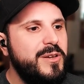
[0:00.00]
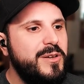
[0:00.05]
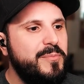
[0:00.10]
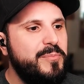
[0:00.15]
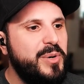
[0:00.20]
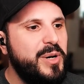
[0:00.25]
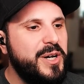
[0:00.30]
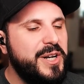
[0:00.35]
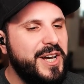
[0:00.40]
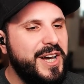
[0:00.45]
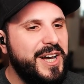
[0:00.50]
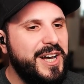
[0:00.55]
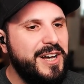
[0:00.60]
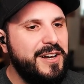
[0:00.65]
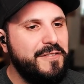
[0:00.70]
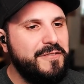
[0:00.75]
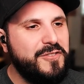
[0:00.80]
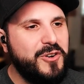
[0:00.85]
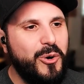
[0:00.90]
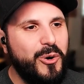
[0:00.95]
But
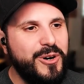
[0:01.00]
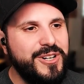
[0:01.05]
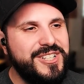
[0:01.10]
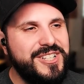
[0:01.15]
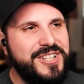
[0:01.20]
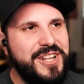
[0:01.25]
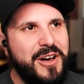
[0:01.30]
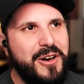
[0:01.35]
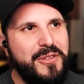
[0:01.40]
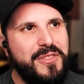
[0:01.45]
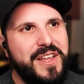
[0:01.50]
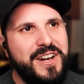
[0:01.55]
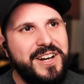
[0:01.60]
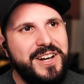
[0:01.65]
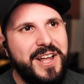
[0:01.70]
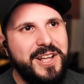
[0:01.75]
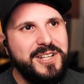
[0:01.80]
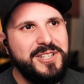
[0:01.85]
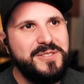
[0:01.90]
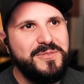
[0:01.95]
of course, no, then
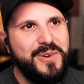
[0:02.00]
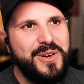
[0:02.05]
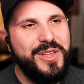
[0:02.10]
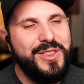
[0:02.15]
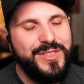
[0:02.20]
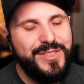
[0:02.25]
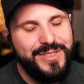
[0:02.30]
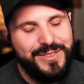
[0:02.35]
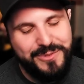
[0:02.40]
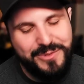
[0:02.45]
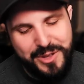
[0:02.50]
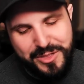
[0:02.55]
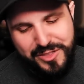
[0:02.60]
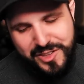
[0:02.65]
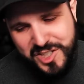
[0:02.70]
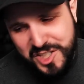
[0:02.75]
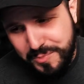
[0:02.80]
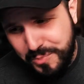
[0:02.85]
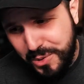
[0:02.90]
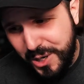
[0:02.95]
it ends with
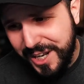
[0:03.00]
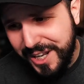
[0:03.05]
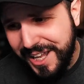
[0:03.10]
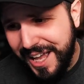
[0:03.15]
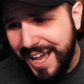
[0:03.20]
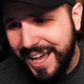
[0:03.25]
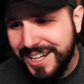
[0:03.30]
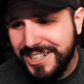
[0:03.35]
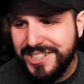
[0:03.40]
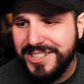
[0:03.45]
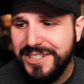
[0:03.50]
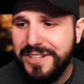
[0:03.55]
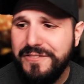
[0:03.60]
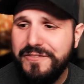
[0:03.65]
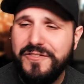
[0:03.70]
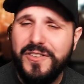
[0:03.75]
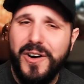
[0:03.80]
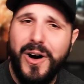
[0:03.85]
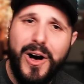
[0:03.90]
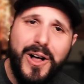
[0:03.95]
Sprig actually
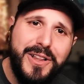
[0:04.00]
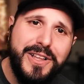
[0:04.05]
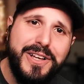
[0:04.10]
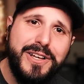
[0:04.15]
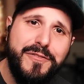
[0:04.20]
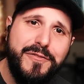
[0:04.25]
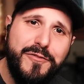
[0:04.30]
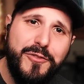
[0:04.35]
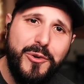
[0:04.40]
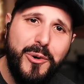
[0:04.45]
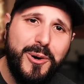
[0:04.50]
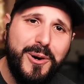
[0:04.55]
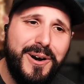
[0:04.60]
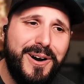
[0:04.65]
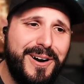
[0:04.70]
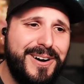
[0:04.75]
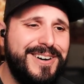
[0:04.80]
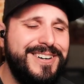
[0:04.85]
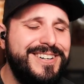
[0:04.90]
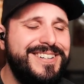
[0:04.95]
falling
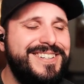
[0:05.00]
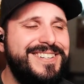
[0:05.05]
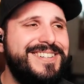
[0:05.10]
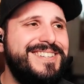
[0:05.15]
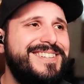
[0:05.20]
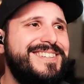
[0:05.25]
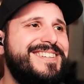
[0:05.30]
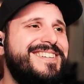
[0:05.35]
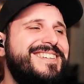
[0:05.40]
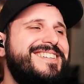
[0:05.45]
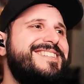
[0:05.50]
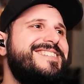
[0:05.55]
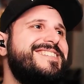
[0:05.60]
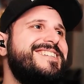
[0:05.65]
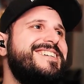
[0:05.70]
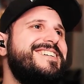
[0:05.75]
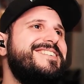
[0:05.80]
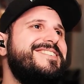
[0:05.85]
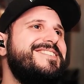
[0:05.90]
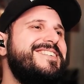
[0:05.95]
for her.
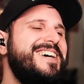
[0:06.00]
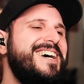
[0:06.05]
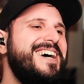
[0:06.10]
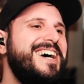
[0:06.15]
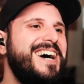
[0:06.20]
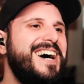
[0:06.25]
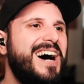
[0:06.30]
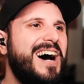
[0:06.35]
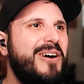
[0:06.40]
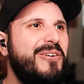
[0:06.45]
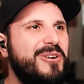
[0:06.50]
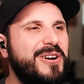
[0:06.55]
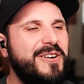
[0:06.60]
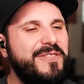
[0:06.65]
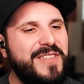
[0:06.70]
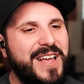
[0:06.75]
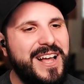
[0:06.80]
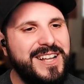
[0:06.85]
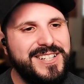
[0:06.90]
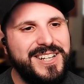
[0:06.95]
So I wonder
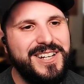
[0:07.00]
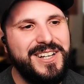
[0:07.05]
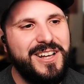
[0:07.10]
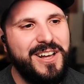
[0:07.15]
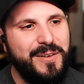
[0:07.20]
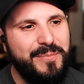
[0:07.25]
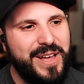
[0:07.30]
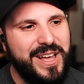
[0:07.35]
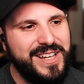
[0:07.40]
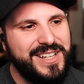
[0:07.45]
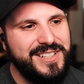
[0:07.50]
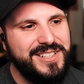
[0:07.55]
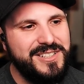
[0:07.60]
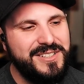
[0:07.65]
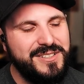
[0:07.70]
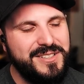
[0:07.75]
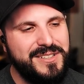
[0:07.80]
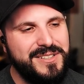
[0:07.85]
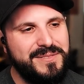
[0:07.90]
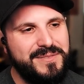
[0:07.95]
if that's going to come back
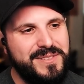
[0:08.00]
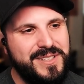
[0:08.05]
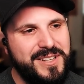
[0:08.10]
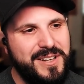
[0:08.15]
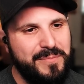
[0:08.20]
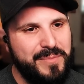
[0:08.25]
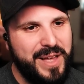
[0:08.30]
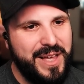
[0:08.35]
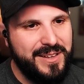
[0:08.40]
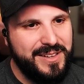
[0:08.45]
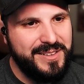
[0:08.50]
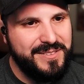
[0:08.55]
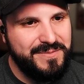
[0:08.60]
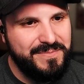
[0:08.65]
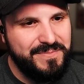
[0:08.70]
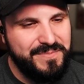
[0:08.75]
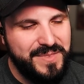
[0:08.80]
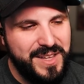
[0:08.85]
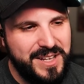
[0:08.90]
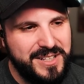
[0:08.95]

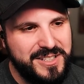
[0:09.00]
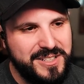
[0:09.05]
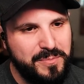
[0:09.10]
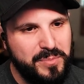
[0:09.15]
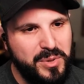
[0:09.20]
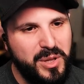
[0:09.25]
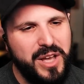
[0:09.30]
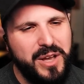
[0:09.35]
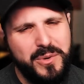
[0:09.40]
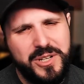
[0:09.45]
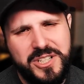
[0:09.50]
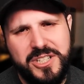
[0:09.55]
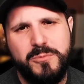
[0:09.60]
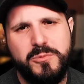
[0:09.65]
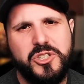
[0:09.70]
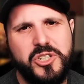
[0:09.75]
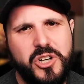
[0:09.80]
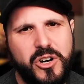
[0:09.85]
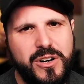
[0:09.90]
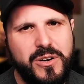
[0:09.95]
into play, which I'm
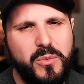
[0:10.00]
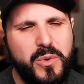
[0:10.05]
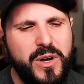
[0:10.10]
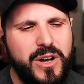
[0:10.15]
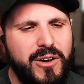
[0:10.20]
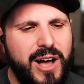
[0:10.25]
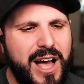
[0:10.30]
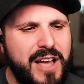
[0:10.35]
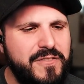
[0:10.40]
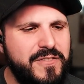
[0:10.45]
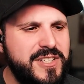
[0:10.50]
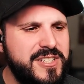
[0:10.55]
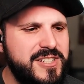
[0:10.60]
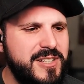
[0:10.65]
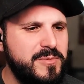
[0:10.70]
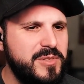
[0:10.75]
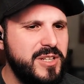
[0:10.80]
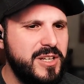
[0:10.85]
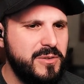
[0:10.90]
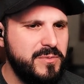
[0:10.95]
sure it will. Ivy
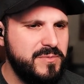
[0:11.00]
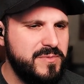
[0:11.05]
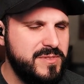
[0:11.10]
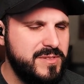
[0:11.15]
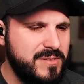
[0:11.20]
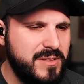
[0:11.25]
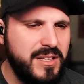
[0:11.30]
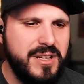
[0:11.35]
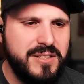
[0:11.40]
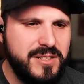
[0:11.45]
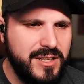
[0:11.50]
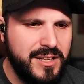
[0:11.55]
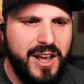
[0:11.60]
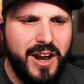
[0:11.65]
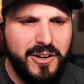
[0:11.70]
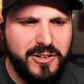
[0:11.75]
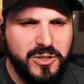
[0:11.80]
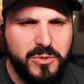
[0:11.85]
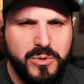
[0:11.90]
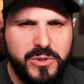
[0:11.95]
seems like that's a
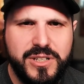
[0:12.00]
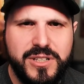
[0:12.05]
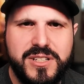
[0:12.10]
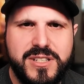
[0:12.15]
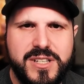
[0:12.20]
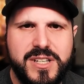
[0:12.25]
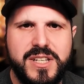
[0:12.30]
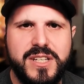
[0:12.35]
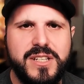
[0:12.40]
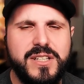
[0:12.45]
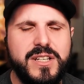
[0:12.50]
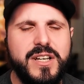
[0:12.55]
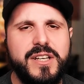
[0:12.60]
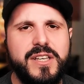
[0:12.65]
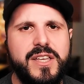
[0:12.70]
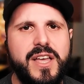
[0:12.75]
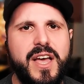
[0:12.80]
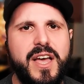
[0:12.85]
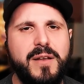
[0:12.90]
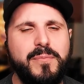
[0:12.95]
character we're going to see
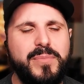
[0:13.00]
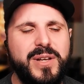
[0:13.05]
again.